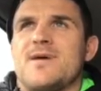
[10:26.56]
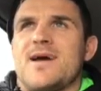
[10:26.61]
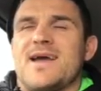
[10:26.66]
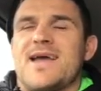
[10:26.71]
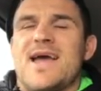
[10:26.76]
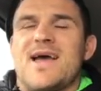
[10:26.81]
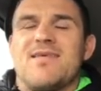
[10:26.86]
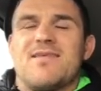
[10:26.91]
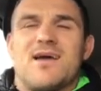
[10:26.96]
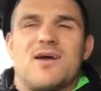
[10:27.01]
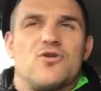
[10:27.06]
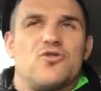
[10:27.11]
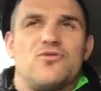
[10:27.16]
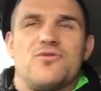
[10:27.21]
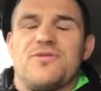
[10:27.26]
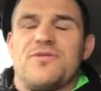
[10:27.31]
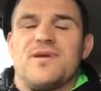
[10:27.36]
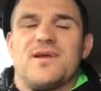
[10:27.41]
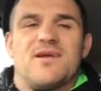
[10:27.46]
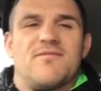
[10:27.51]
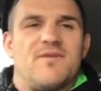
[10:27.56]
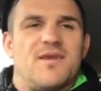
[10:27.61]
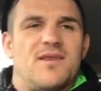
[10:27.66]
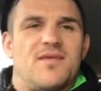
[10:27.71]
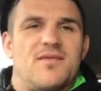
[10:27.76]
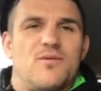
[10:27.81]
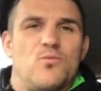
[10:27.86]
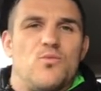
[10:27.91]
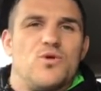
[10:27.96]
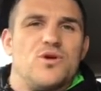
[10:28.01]
couldn't think of
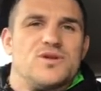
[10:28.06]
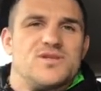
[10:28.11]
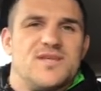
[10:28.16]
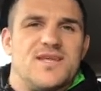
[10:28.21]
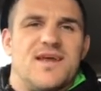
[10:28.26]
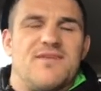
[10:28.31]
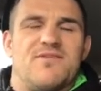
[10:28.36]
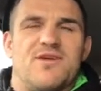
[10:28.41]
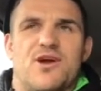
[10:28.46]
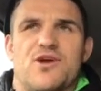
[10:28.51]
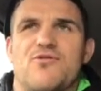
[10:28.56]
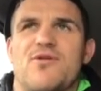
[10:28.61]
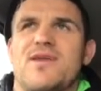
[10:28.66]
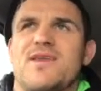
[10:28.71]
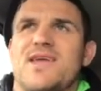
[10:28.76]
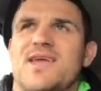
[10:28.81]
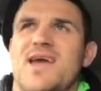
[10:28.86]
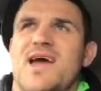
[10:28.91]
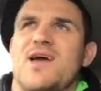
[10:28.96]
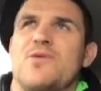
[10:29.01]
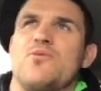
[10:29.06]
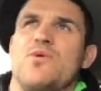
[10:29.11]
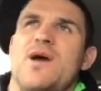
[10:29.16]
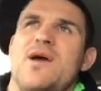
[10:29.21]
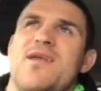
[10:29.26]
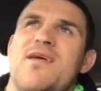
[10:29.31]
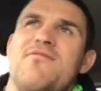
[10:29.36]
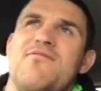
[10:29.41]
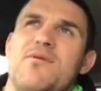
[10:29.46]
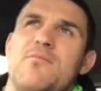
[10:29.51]
anything worse than having a credit card
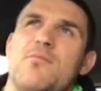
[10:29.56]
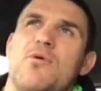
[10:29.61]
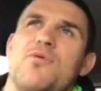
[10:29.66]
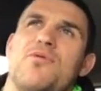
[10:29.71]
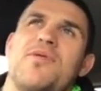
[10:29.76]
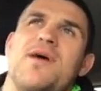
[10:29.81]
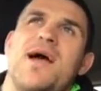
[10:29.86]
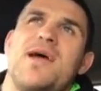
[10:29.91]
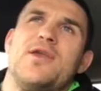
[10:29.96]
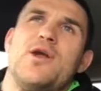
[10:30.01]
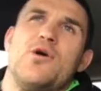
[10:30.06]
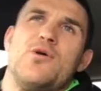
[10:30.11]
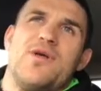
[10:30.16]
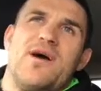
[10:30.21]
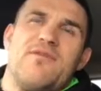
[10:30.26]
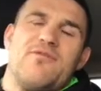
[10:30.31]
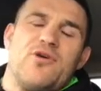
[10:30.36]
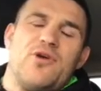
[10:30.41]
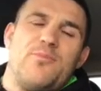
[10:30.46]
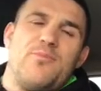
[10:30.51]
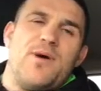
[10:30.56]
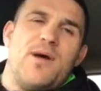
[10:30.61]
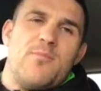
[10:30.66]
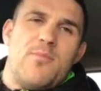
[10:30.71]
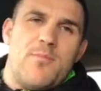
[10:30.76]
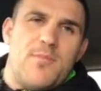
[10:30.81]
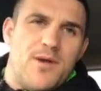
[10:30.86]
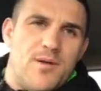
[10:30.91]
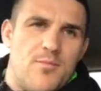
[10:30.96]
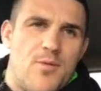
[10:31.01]
where every month I know that I've got to pay
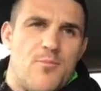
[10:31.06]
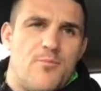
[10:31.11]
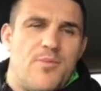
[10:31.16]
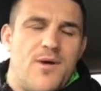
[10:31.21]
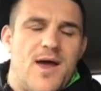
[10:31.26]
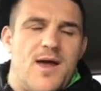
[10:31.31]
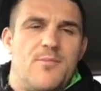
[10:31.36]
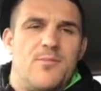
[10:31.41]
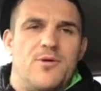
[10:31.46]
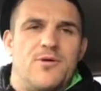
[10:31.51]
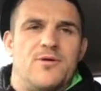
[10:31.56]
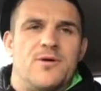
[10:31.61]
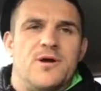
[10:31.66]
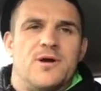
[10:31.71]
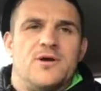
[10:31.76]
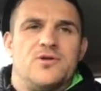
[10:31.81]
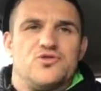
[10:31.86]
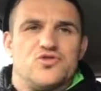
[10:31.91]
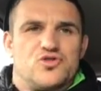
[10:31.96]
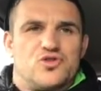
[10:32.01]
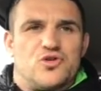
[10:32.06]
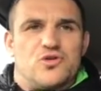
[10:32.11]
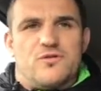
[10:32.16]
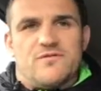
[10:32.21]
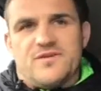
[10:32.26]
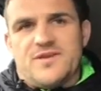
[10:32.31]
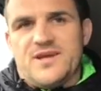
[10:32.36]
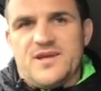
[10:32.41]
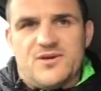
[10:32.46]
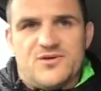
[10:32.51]
my minimum payment just to
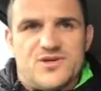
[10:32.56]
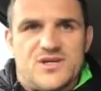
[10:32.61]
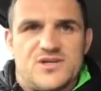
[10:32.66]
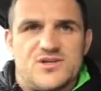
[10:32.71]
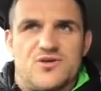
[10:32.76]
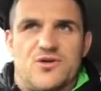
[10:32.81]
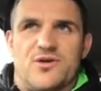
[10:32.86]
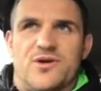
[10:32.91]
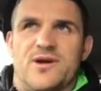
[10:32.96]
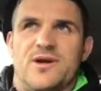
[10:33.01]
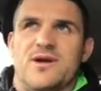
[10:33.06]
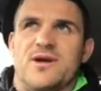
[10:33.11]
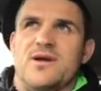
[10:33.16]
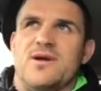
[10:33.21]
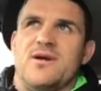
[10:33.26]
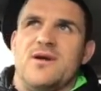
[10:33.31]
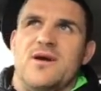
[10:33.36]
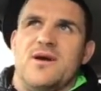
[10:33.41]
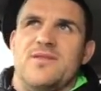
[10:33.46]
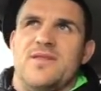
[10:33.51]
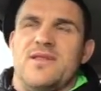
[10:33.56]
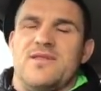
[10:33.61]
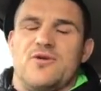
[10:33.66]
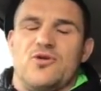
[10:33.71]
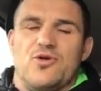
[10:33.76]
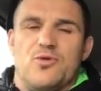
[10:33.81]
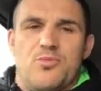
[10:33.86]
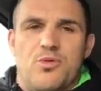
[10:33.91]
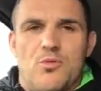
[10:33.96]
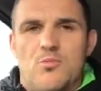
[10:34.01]
cover the interest on it, and then they're
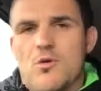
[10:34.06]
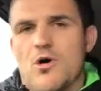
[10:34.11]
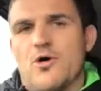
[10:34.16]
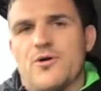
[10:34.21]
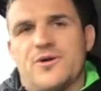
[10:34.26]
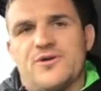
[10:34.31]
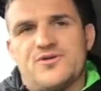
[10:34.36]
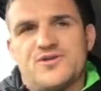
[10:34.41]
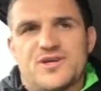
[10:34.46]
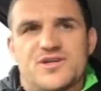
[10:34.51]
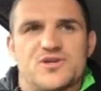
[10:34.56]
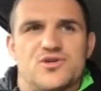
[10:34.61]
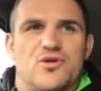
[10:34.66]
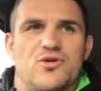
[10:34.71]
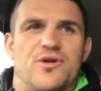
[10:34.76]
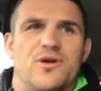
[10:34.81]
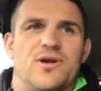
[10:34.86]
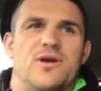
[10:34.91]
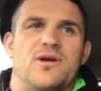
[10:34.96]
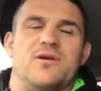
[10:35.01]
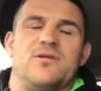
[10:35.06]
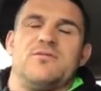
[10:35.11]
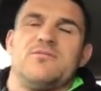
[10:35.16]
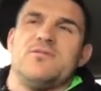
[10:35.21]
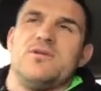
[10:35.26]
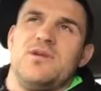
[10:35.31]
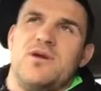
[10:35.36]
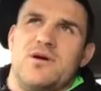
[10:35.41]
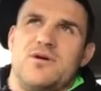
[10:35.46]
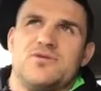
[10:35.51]
going to put more interest on it, and
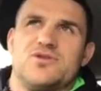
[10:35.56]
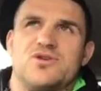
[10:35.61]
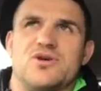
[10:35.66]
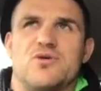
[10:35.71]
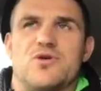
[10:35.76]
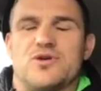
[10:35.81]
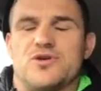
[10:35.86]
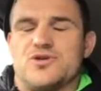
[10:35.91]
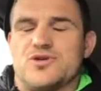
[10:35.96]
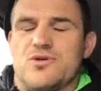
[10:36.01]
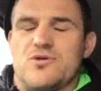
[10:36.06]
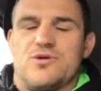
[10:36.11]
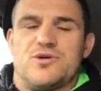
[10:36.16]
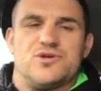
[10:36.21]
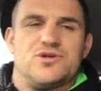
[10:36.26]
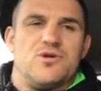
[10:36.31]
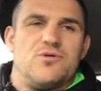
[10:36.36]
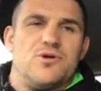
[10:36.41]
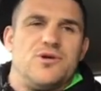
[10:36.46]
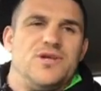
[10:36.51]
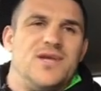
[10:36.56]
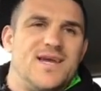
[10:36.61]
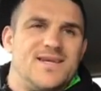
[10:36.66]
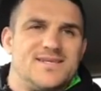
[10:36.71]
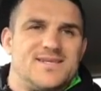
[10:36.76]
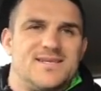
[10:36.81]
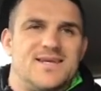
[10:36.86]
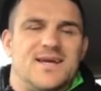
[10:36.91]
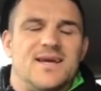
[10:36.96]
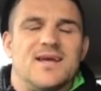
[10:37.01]
you know, and so on and so on and so on.
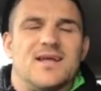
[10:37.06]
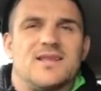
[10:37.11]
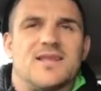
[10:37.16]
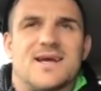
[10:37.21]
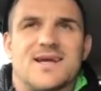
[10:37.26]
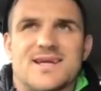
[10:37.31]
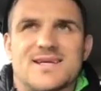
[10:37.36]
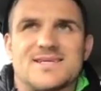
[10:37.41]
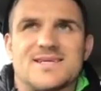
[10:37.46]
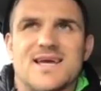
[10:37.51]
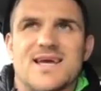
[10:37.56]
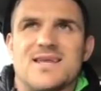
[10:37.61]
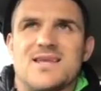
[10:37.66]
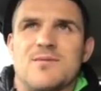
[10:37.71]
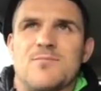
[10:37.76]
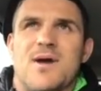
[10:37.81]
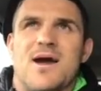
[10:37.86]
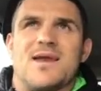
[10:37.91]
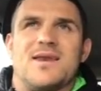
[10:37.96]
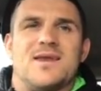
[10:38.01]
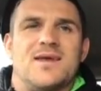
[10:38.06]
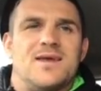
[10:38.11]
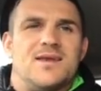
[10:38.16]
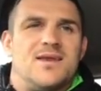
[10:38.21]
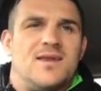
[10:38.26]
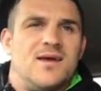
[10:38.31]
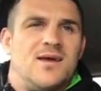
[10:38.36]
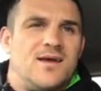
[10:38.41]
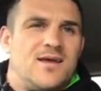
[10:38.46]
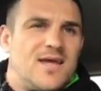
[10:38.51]
Yes, like I said, you might need
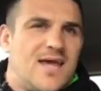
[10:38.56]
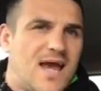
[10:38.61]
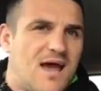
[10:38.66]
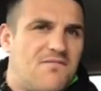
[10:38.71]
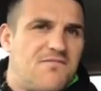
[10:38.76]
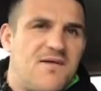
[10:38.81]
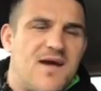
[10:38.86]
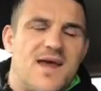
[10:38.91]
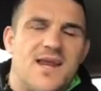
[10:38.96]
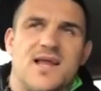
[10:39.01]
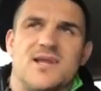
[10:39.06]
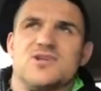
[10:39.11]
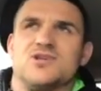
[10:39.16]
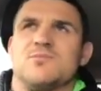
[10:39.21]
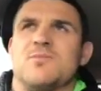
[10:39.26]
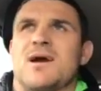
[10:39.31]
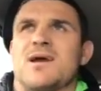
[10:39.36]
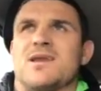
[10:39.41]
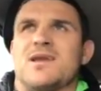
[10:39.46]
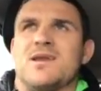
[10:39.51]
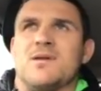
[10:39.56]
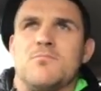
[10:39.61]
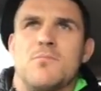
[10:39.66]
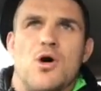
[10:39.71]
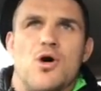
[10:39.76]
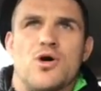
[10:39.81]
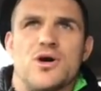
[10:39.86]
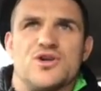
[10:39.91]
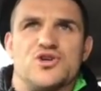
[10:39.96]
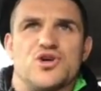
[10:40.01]
car finance, you might need a
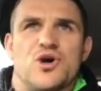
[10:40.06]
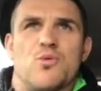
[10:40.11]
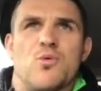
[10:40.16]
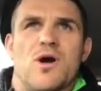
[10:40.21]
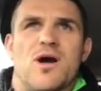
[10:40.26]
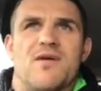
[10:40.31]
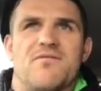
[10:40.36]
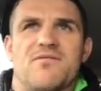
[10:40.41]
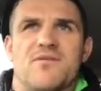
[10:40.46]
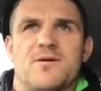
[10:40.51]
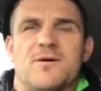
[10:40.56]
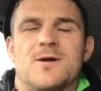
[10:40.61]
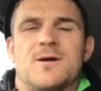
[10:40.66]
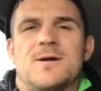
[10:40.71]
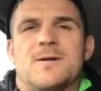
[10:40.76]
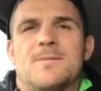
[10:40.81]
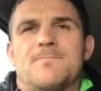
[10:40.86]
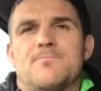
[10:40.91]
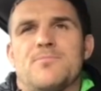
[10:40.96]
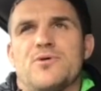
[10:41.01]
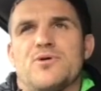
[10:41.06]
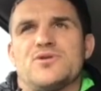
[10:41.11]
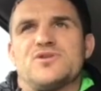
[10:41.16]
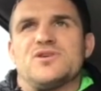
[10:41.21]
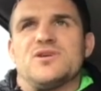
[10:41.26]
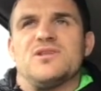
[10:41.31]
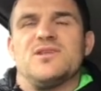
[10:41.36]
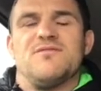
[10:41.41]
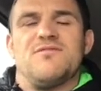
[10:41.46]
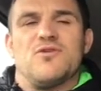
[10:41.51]
mortgage or whatever, but
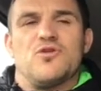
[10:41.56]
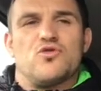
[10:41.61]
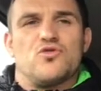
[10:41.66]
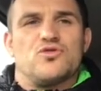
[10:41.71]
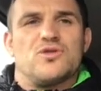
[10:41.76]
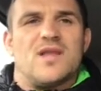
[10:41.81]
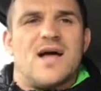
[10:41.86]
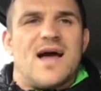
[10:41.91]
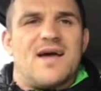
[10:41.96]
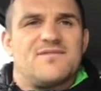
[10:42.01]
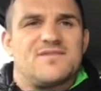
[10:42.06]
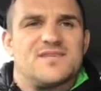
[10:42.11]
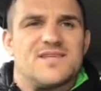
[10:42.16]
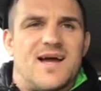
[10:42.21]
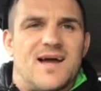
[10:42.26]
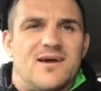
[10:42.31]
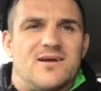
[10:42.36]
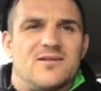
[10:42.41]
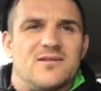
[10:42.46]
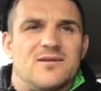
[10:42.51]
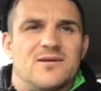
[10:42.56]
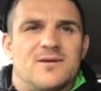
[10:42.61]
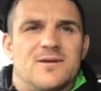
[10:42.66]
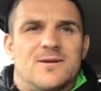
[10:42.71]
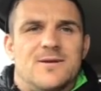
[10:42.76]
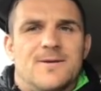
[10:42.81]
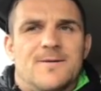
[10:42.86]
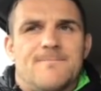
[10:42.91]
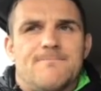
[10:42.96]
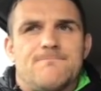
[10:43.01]
to live a good lifestyle,
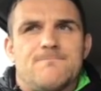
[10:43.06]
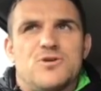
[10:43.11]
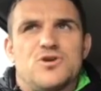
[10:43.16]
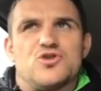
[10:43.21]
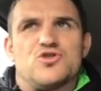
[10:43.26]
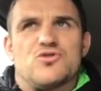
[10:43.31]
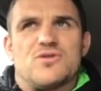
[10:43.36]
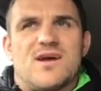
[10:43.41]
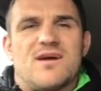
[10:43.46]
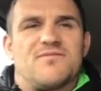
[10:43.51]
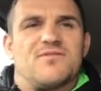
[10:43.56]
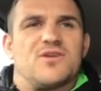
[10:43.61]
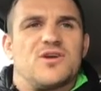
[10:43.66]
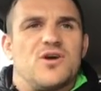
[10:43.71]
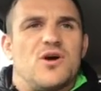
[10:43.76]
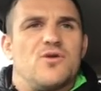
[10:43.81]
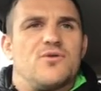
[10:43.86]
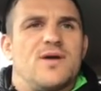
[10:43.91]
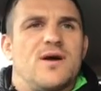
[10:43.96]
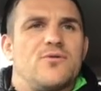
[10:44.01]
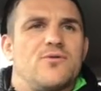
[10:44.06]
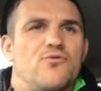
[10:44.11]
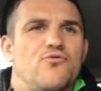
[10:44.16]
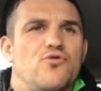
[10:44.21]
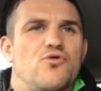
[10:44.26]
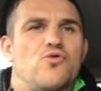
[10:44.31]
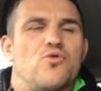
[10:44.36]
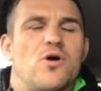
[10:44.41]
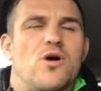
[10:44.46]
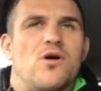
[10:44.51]
you shouldn't have to go down the
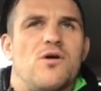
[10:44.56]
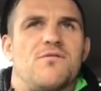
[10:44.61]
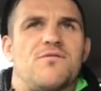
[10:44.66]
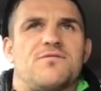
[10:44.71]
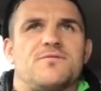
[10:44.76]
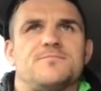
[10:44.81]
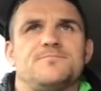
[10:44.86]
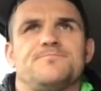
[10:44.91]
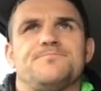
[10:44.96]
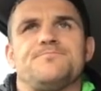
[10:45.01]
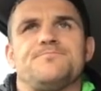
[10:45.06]
route of